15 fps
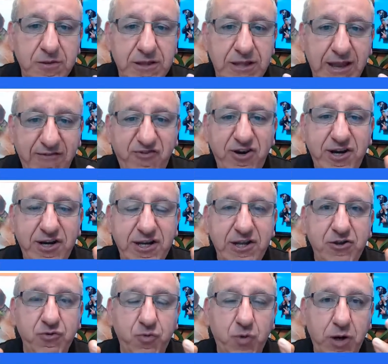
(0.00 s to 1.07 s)
definitely
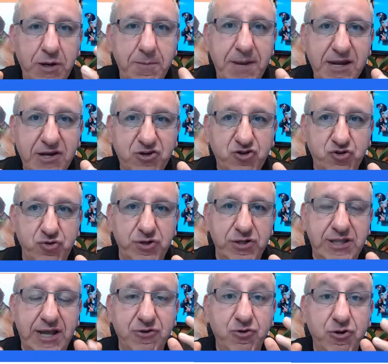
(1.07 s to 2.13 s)
you want to make sure
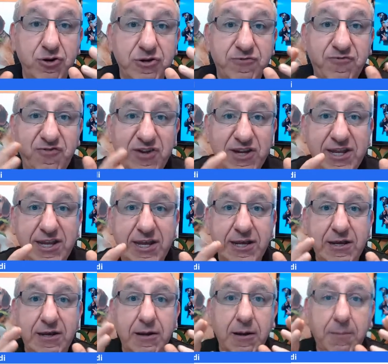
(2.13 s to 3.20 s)
that you're
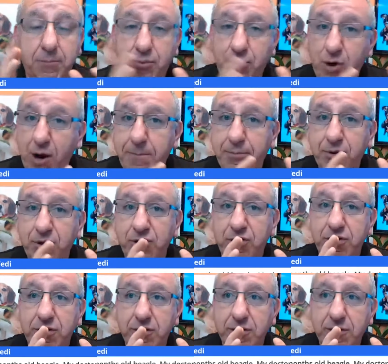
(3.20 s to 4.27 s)
feeding
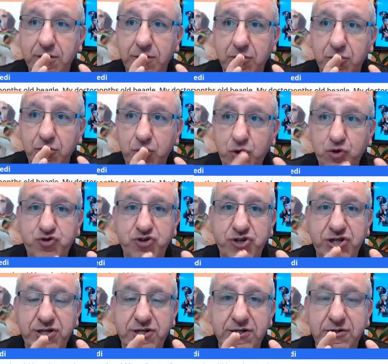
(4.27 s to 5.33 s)
proper
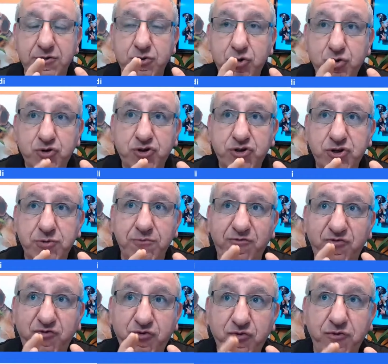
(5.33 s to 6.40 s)
nutrient
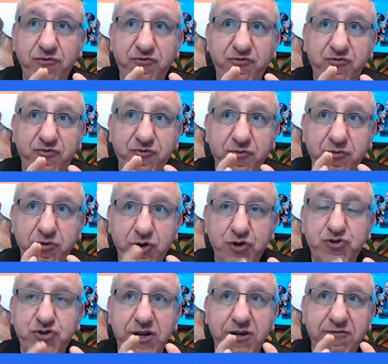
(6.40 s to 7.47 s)

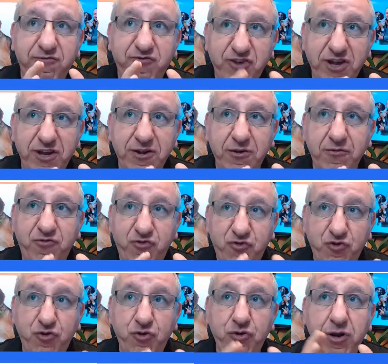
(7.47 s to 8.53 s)

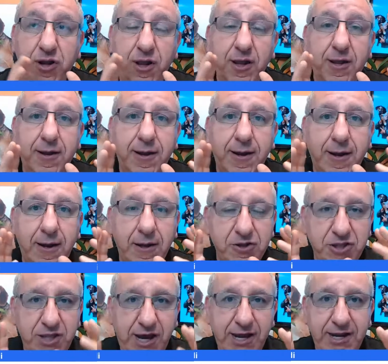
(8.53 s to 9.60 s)
full
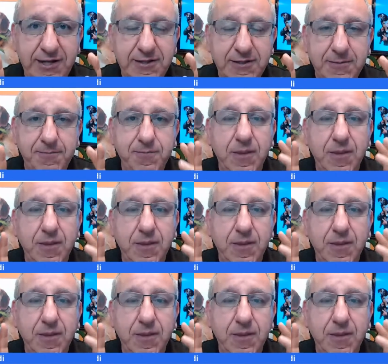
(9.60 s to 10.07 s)
diet,